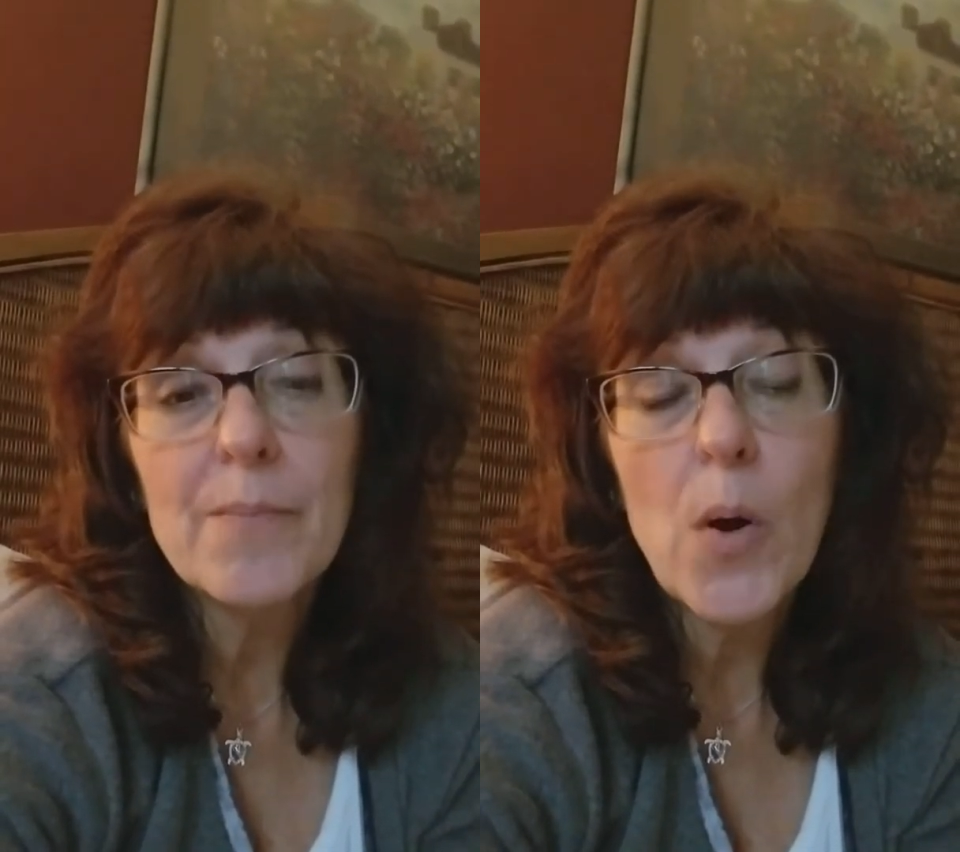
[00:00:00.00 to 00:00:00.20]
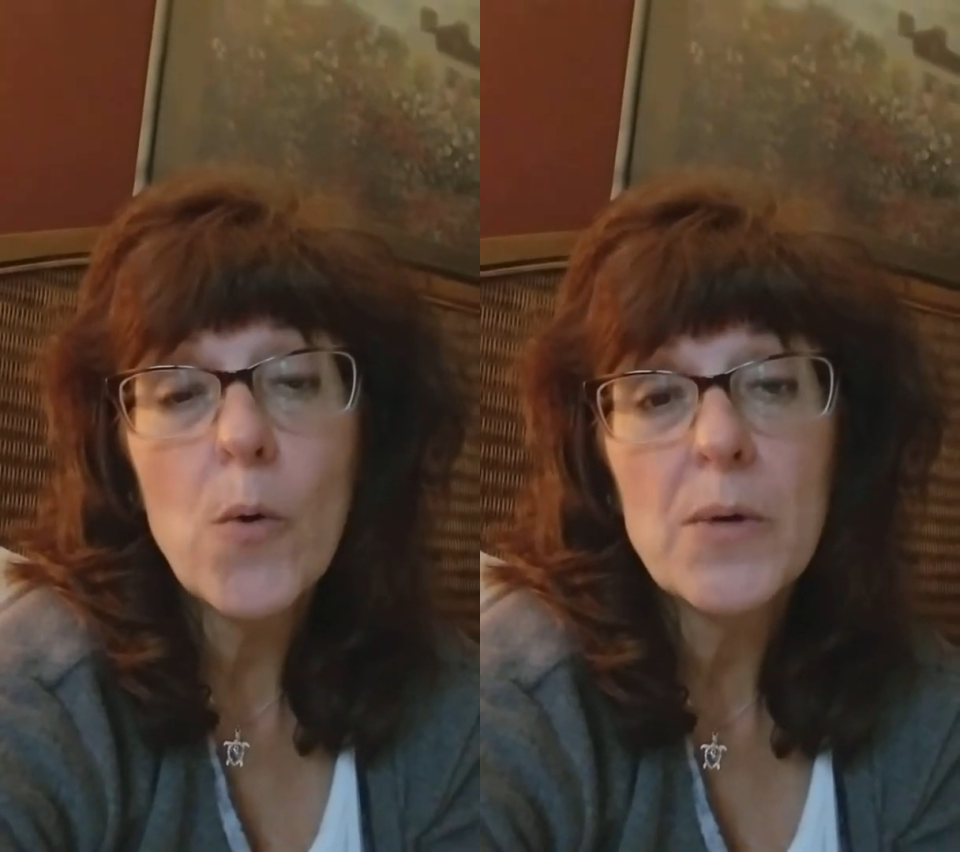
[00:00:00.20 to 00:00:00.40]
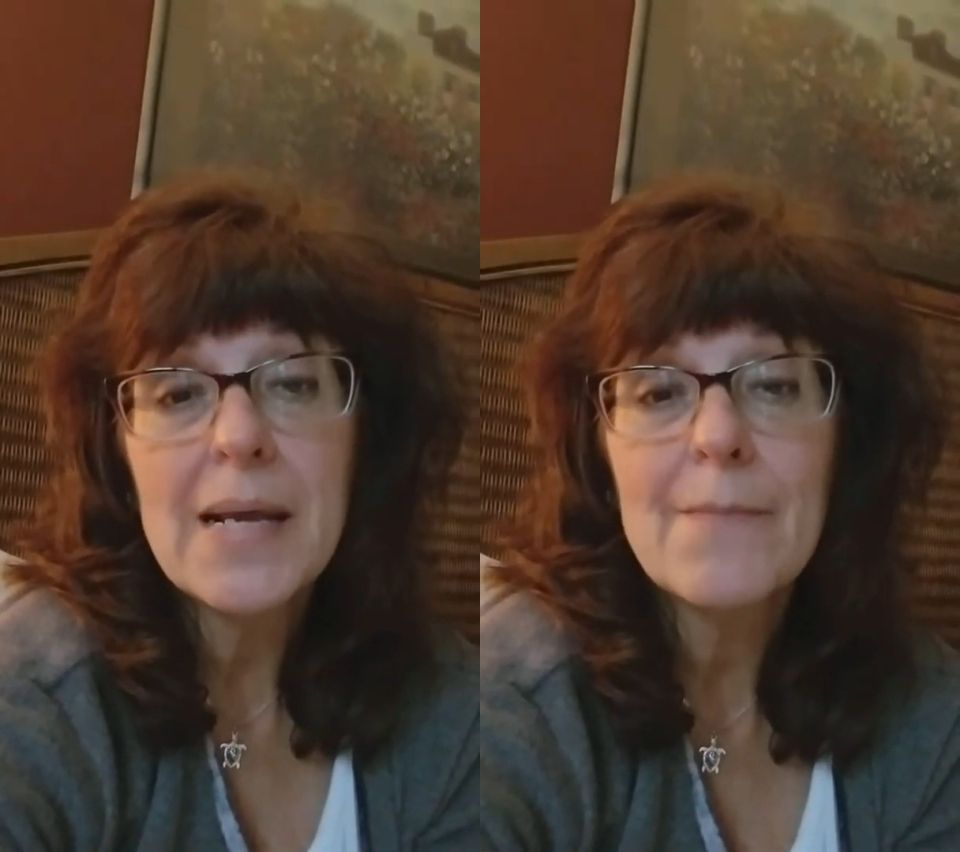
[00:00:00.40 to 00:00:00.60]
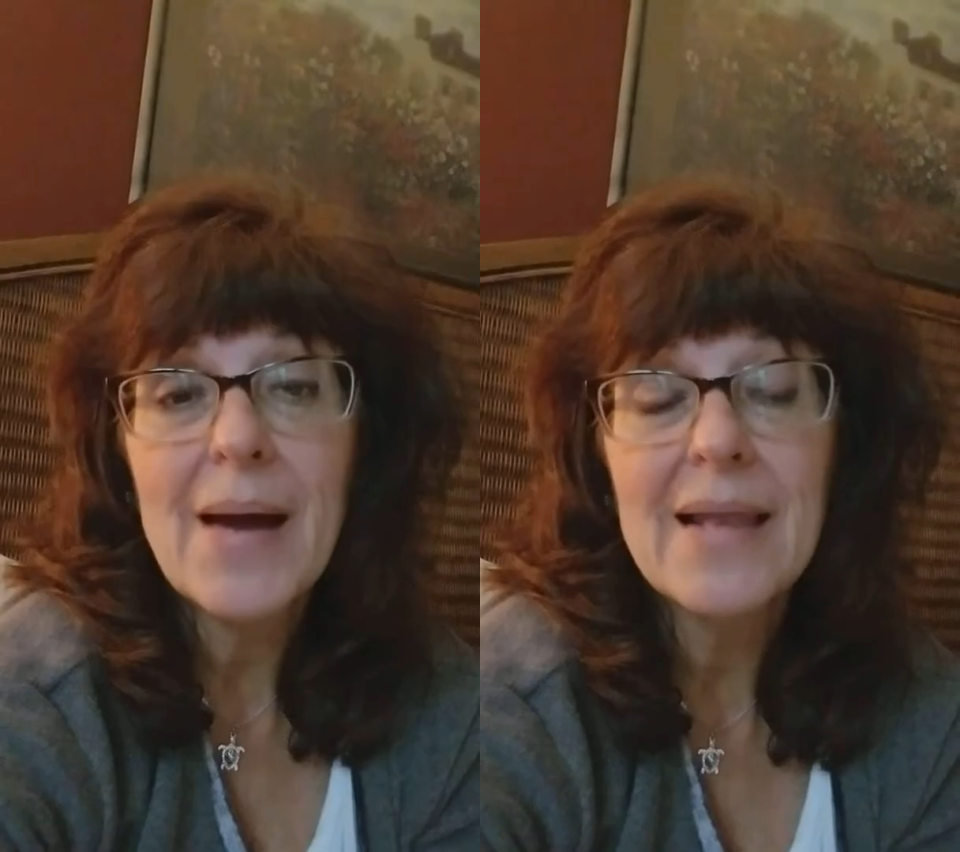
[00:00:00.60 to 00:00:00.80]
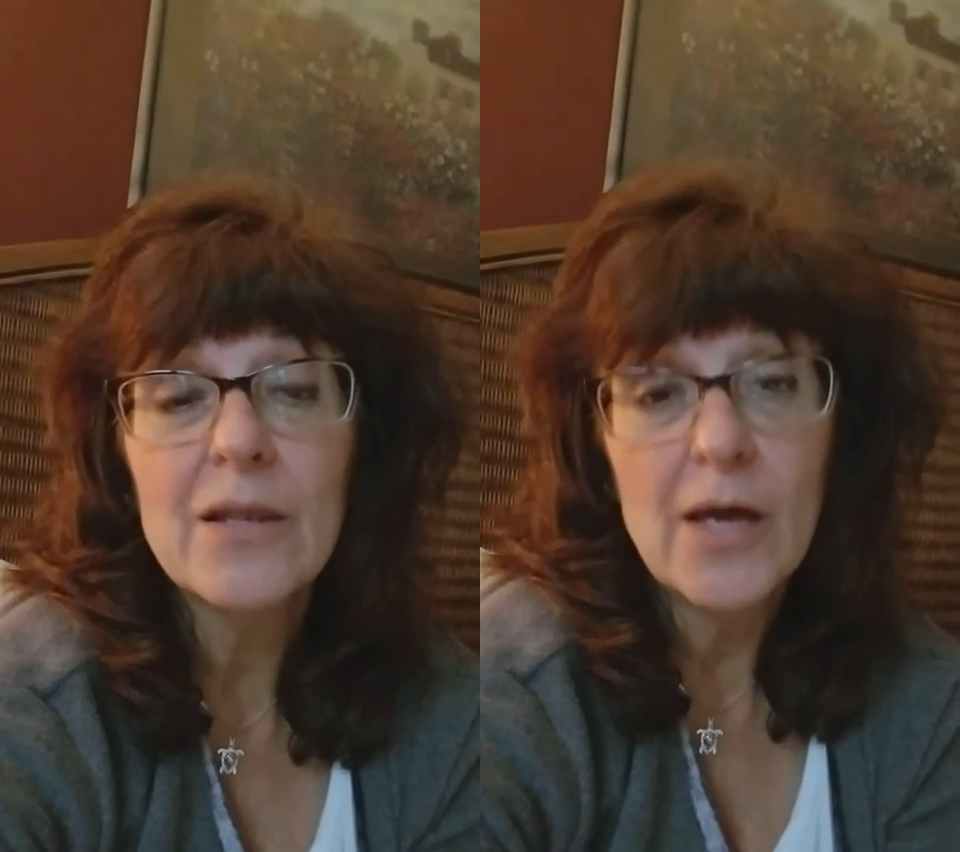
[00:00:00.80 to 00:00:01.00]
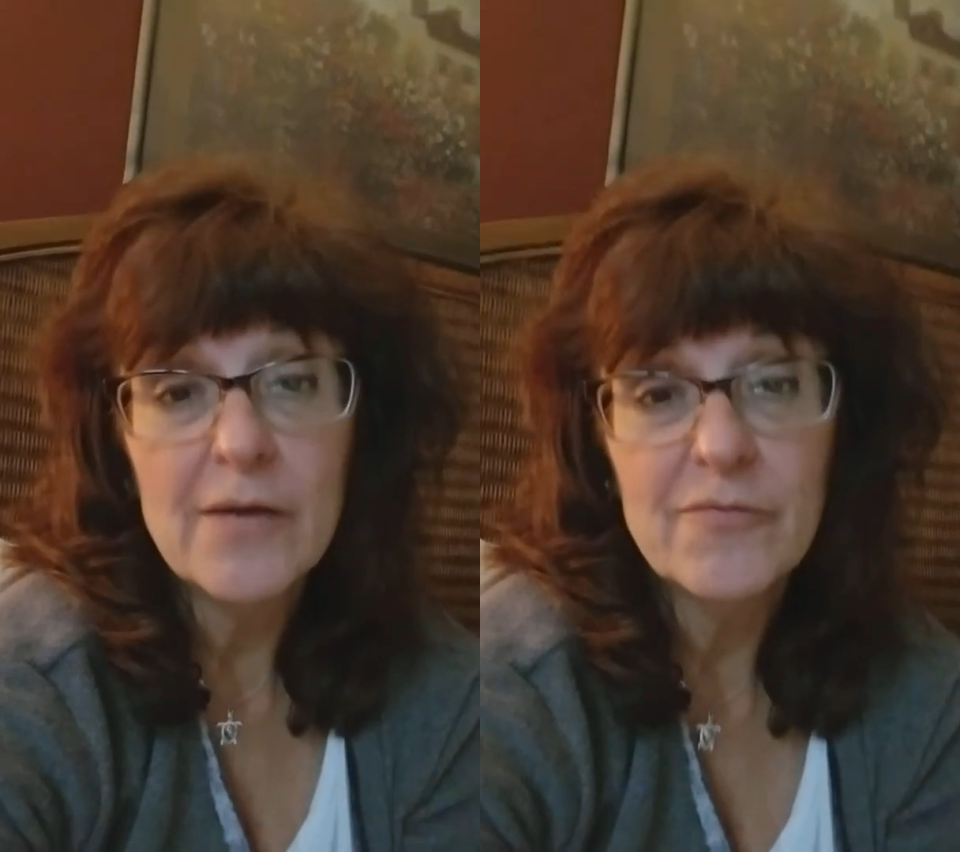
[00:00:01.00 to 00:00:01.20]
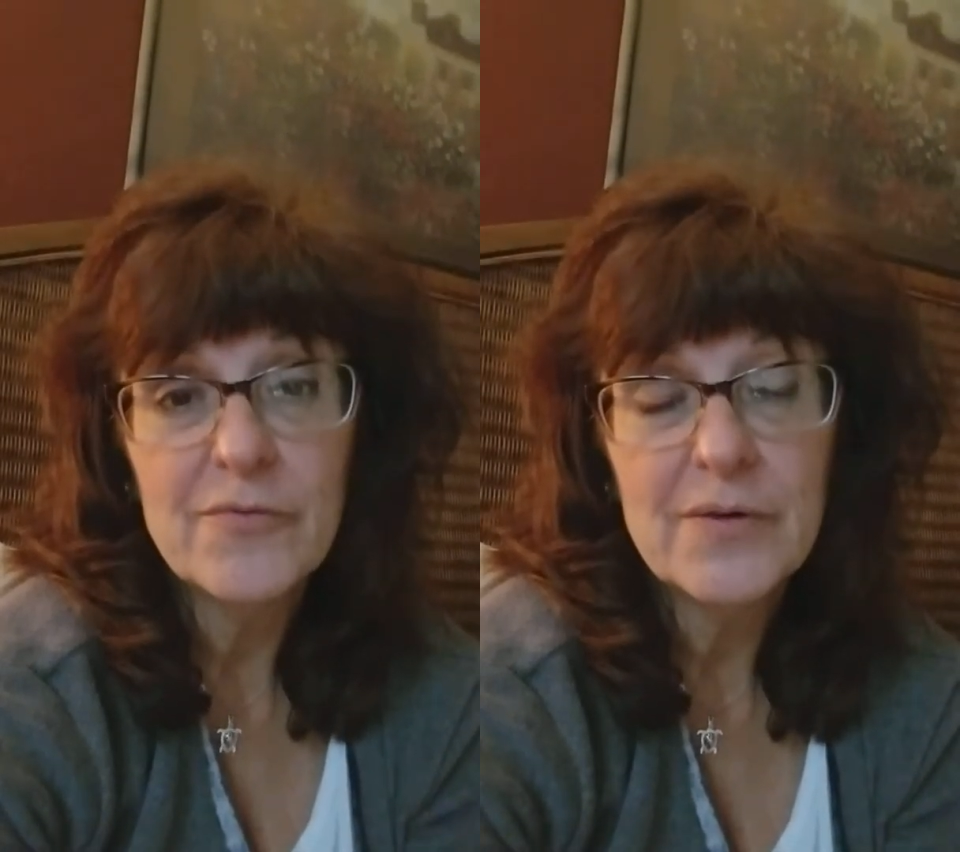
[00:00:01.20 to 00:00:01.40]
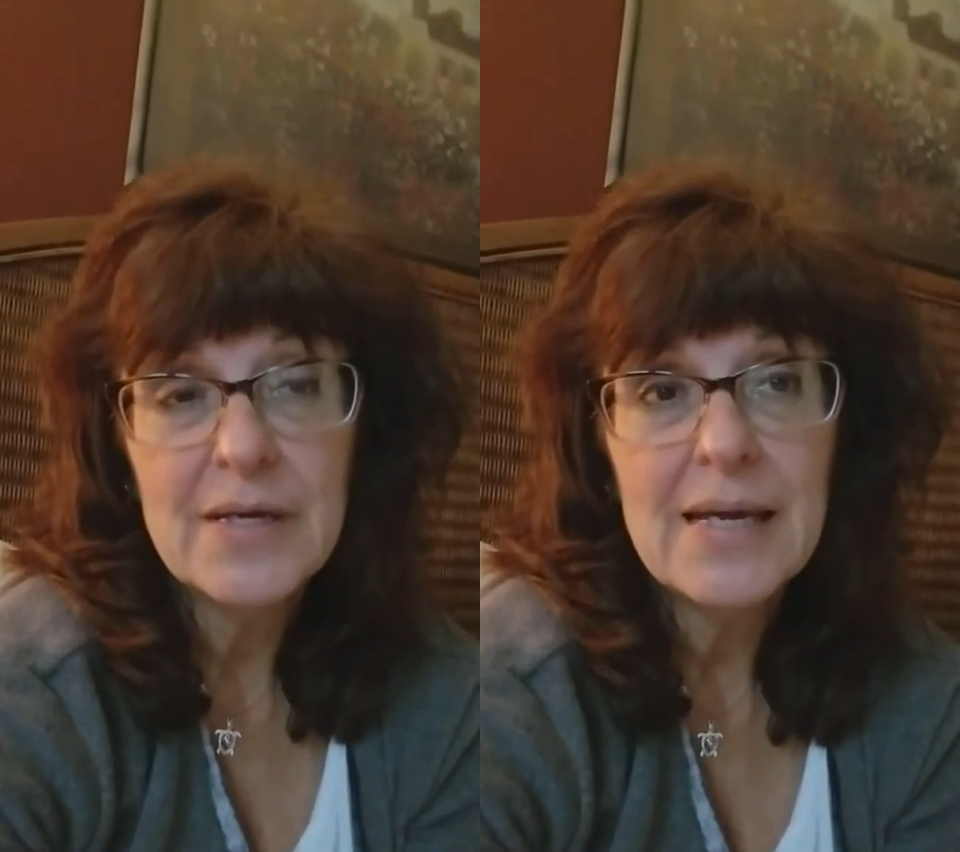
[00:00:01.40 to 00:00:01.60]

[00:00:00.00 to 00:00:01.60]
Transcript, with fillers: bone in my life.